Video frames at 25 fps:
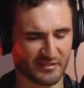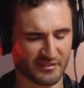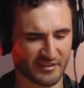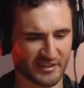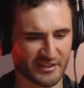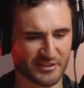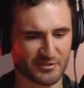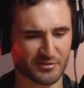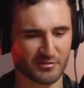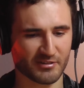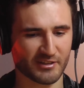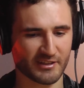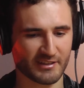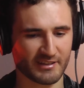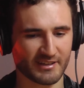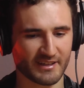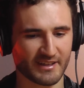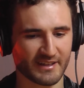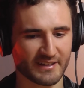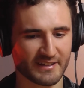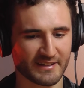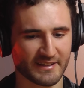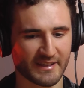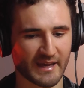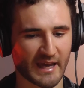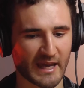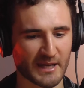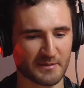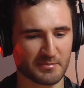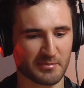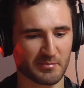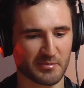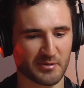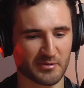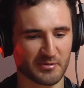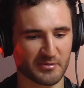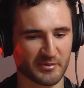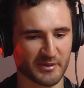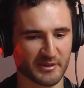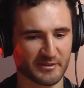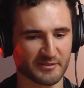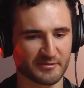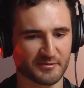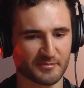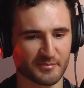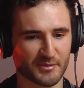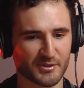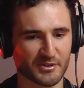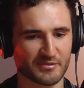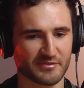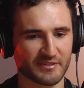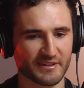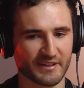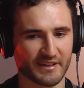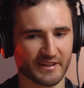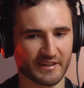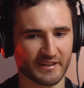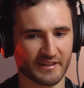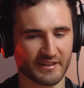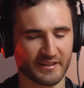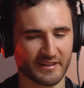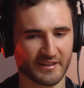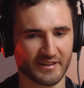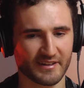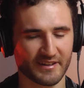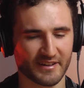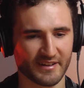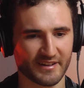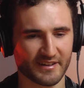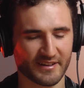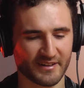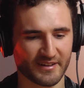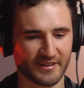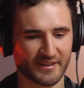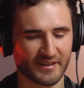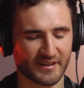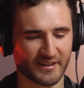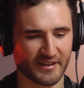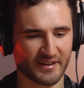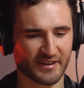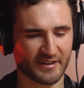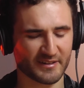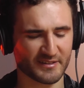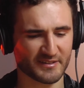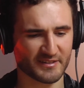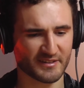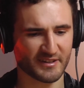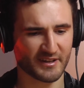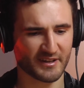literally incapable of moving. And